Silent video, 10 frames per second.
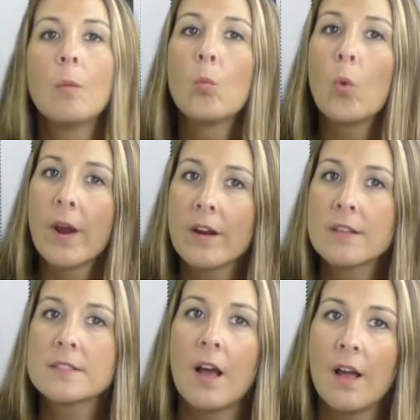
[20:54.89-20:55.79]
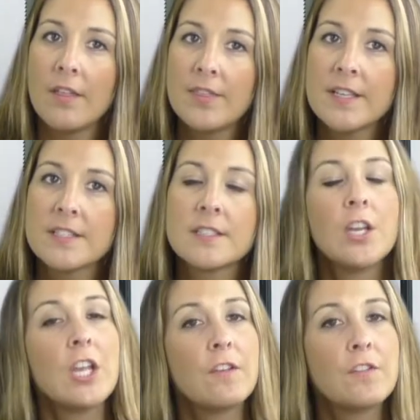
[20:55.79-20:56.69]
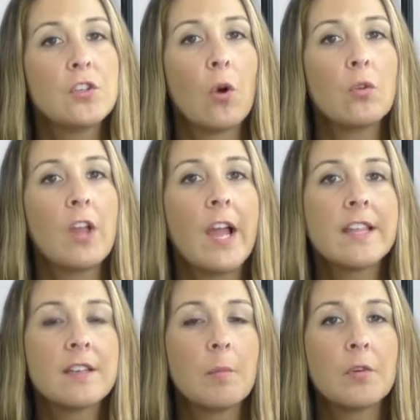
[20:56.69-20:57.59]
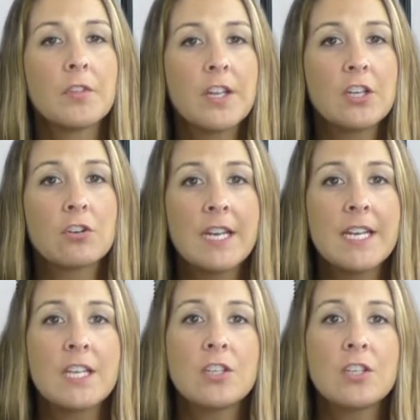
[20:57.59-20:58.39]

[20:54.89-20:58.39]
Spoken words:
Whereas this, if you don't like the number that you're getting,